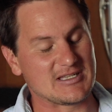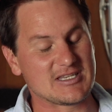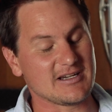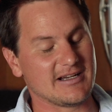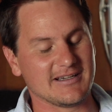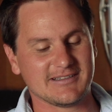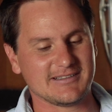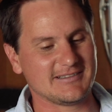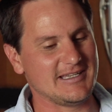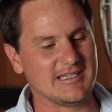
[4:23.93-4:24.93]
But yeah,
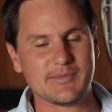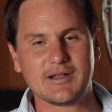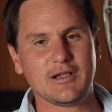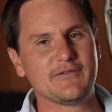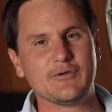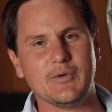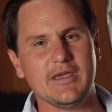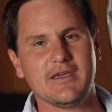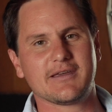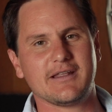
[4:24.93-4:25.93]
in the middle of the
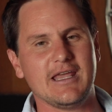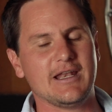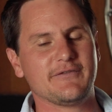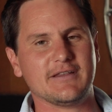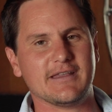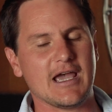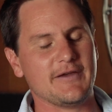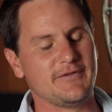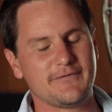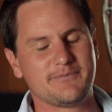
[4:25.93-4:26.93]
week, at the end of the day,
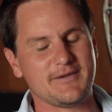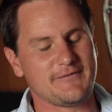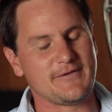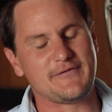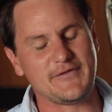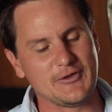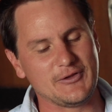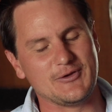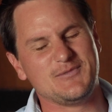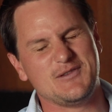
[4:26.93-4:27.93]
if you
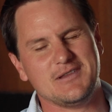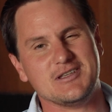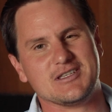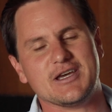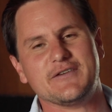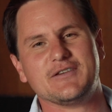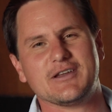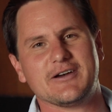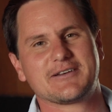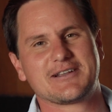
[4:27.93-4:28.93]
feel you deserve, you
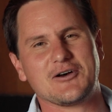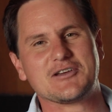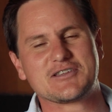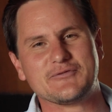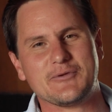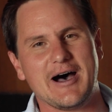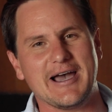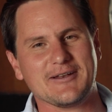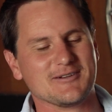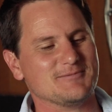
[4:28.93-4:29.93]
know, a glass of
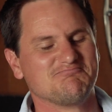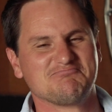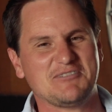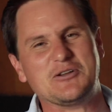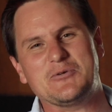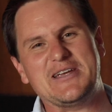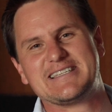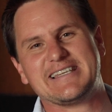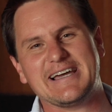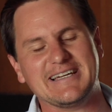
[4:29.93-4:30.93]
wine on a
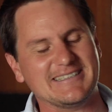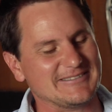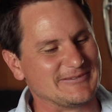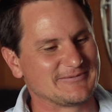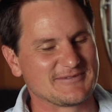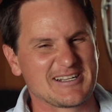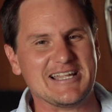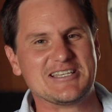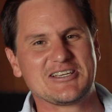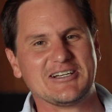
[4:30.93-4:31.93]
Wednesday, or
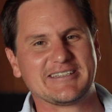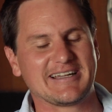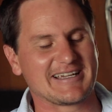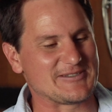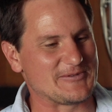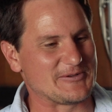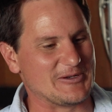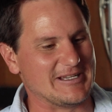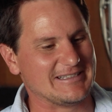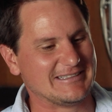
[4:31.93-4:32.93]
klein Saterdag as we
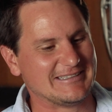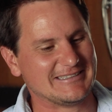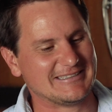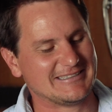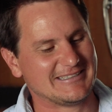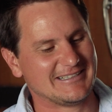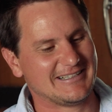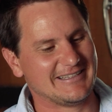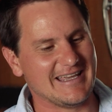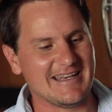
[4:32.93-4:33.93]
call it,
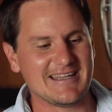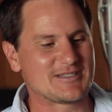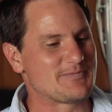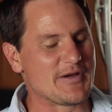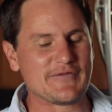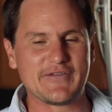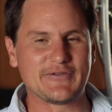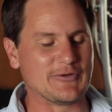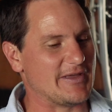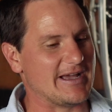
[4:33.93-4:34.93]
then it's perfect for